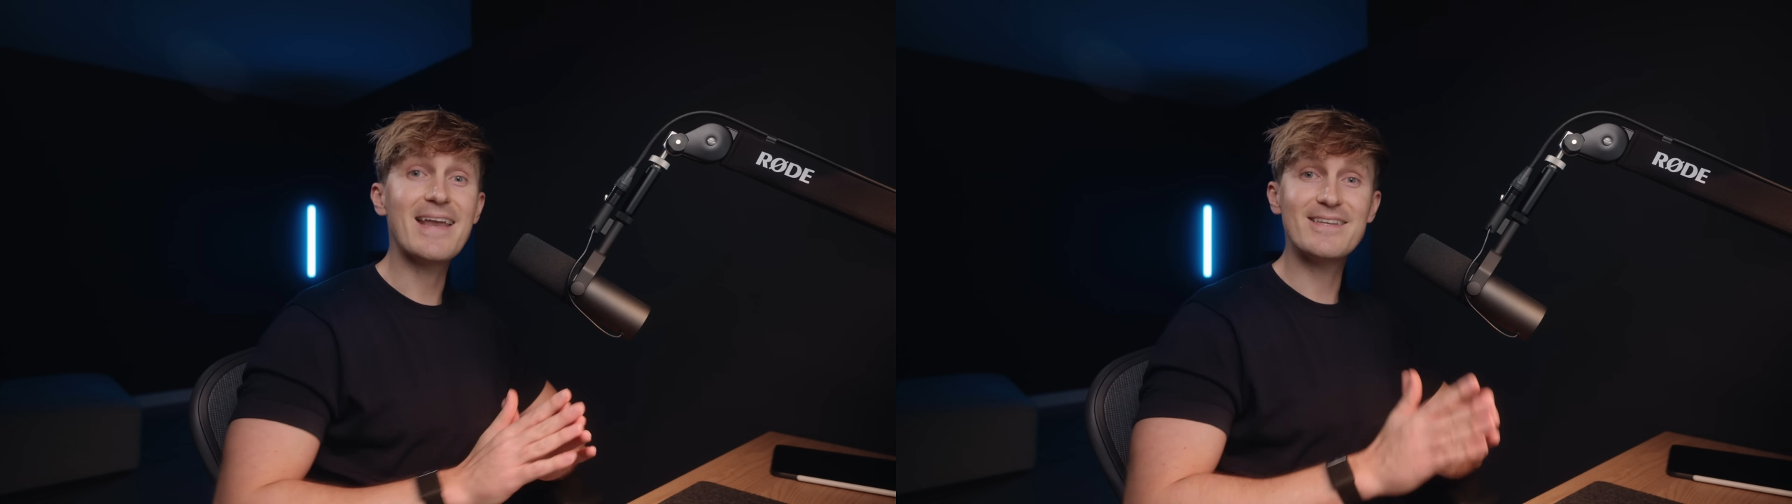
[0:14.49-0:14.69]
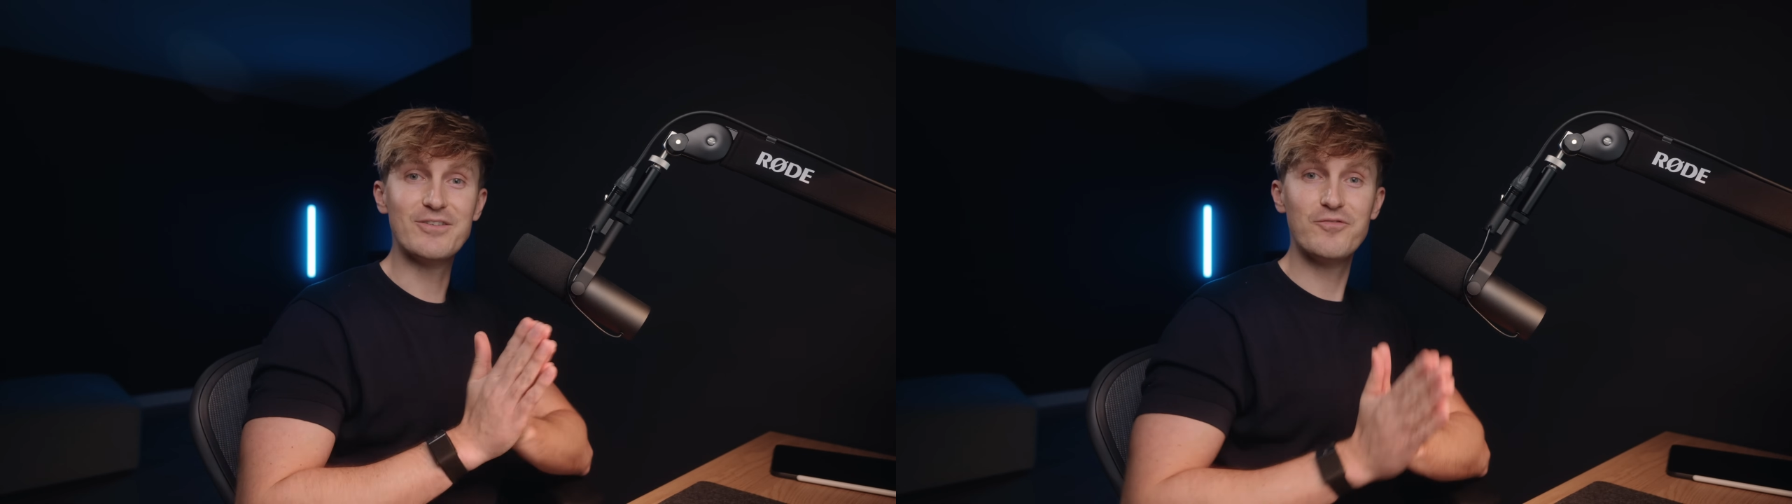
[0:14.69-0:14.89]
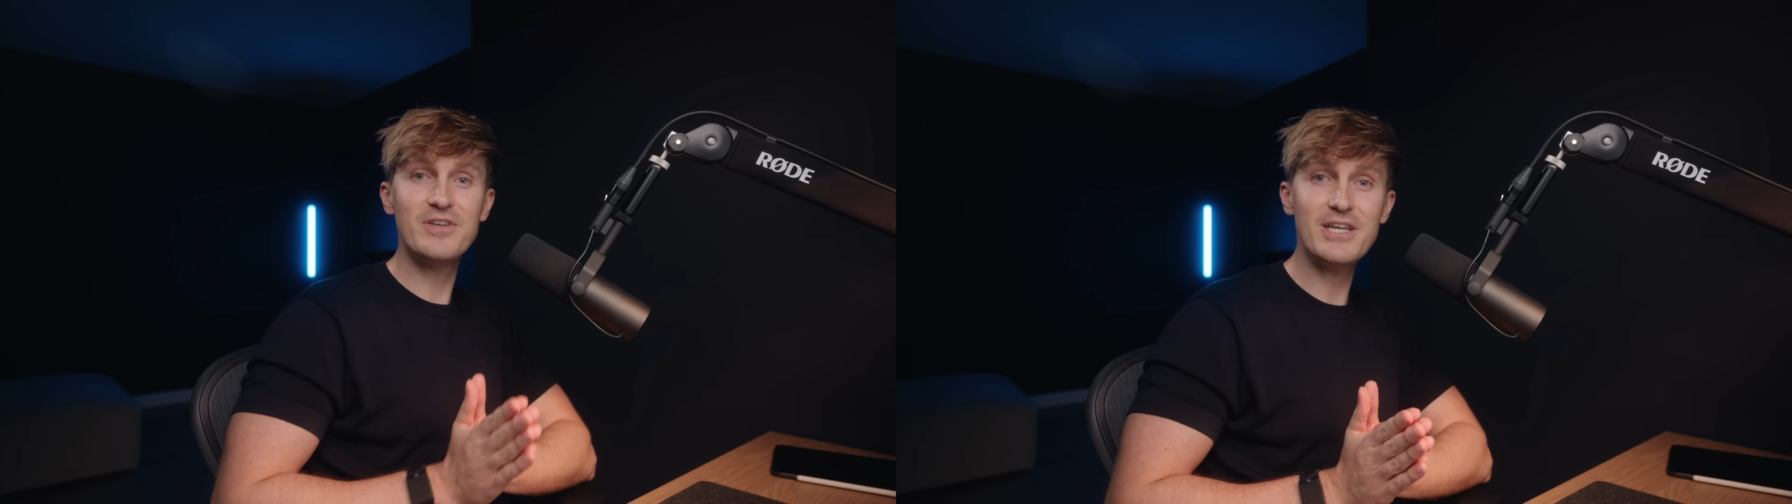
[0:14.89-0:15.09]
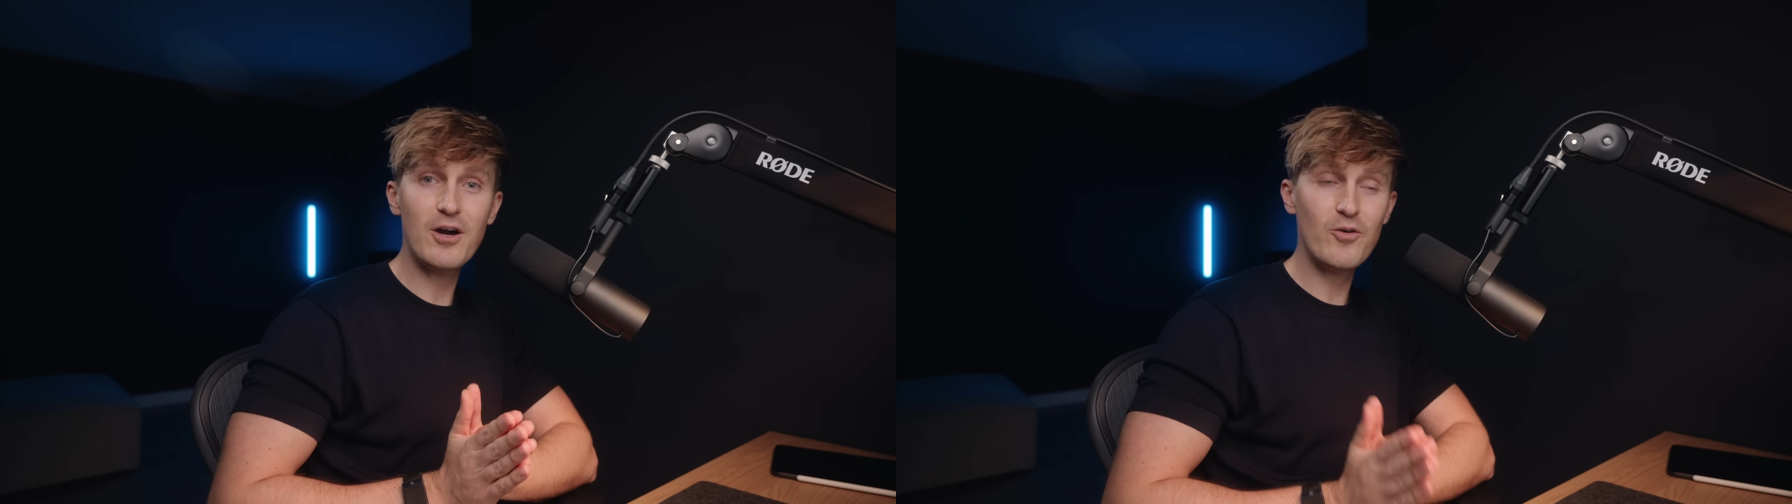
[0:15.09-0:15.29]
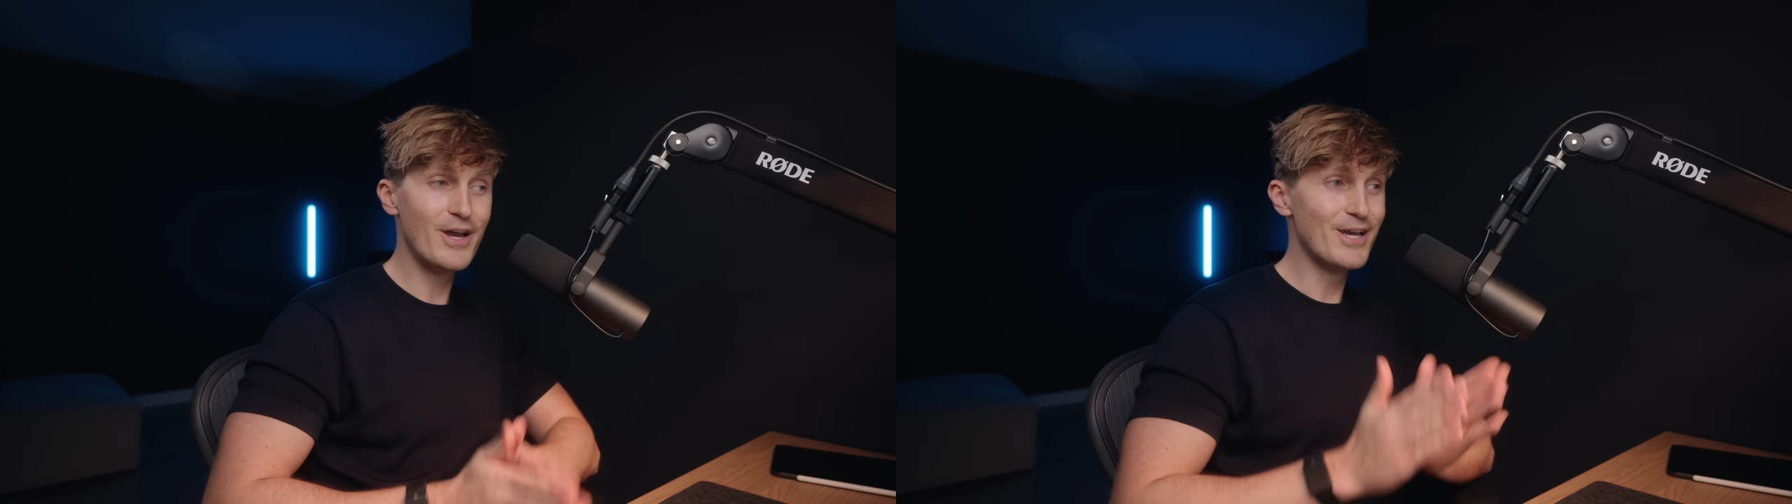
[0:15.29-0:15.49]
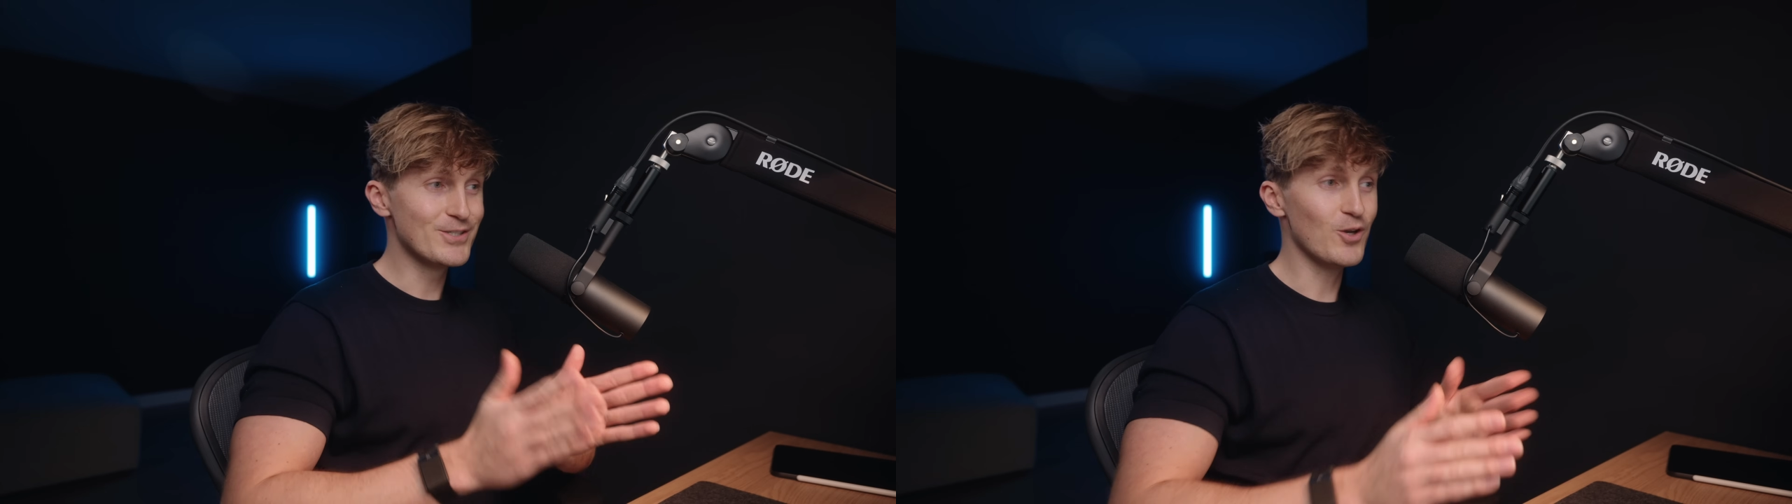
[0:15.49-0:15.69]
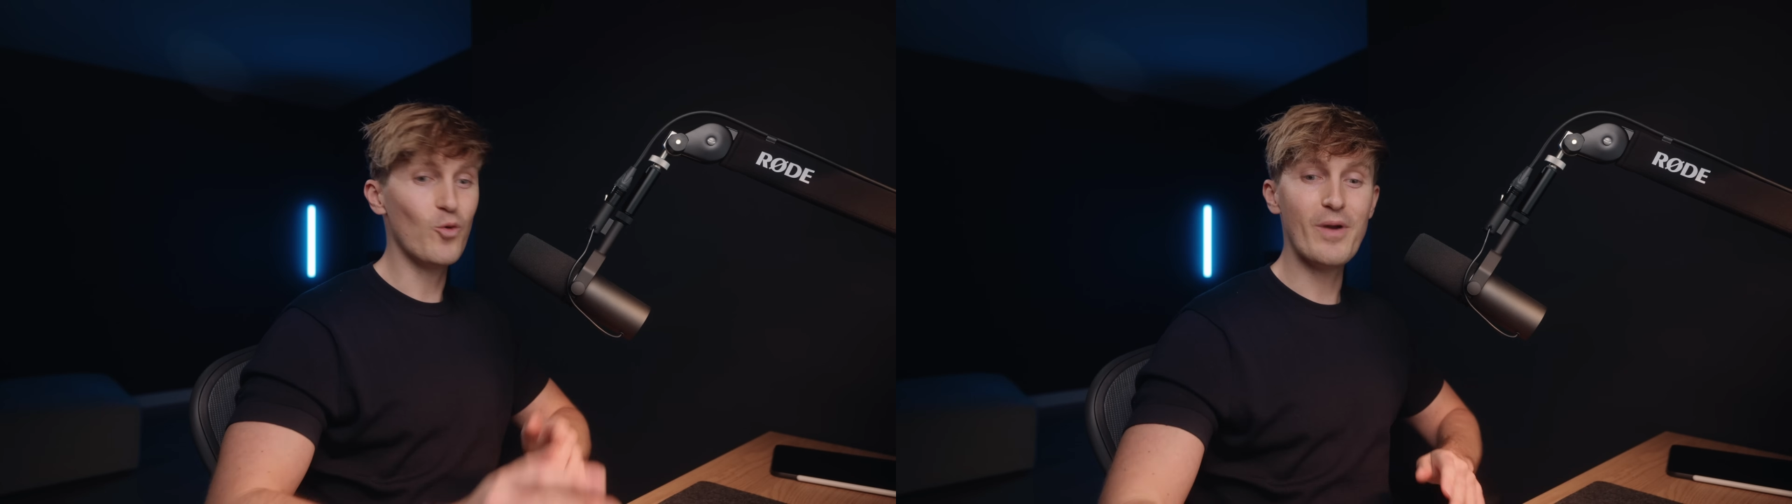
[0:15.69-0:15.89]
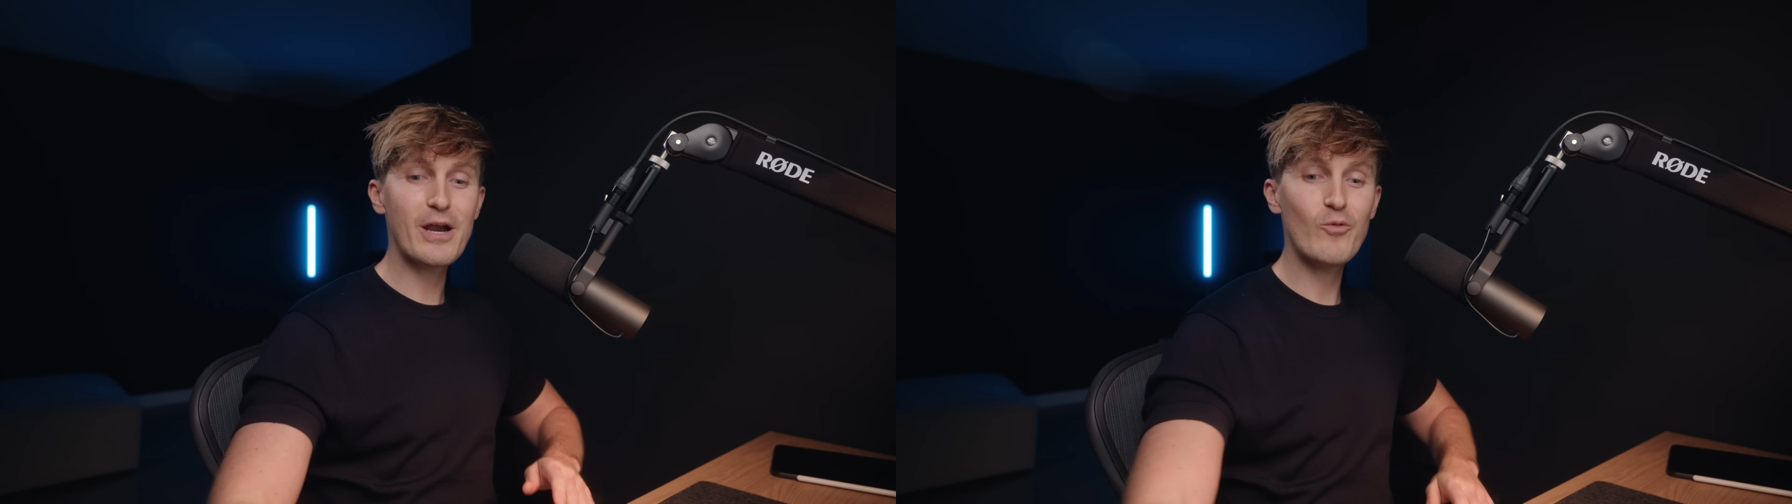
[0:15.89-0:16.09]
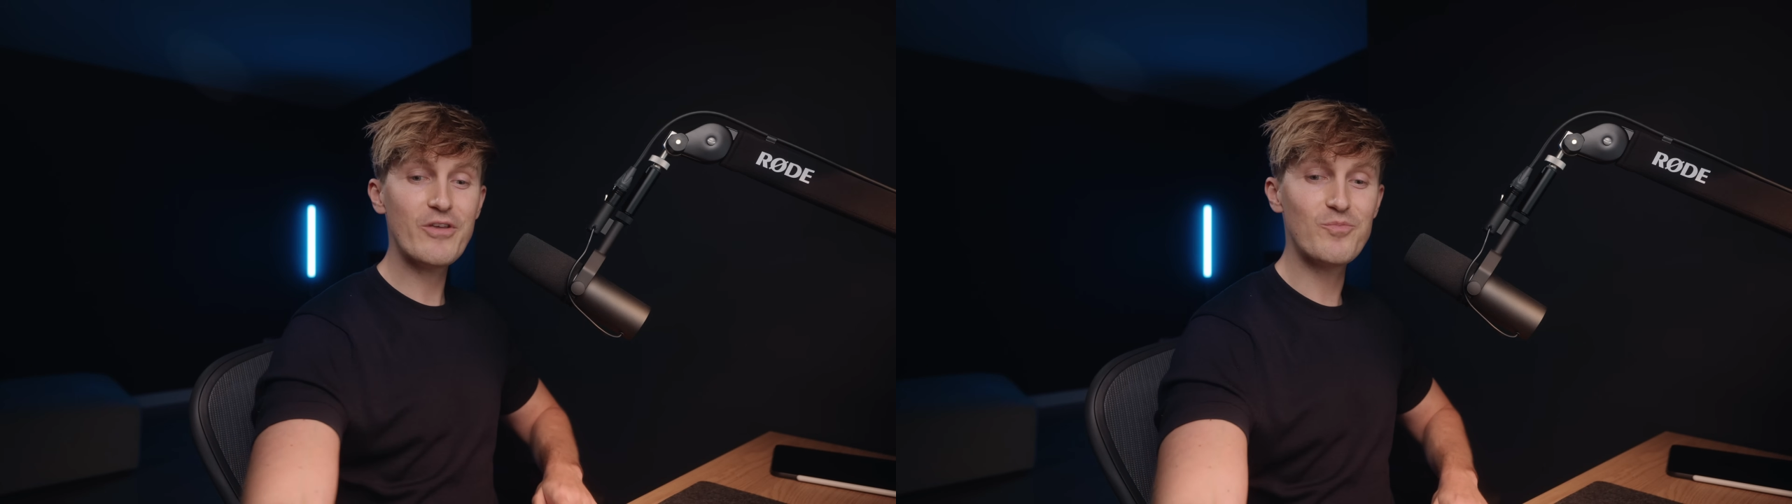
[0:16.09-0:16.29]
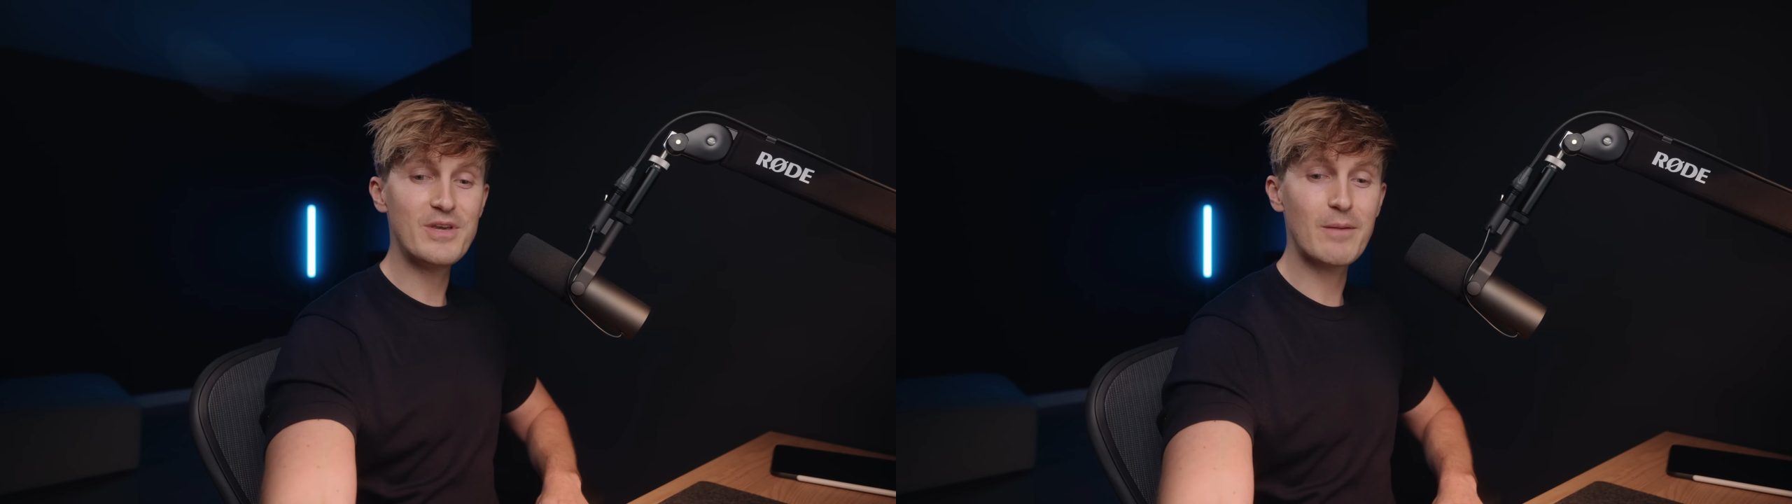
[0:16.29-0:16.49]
edited video. So bear with me.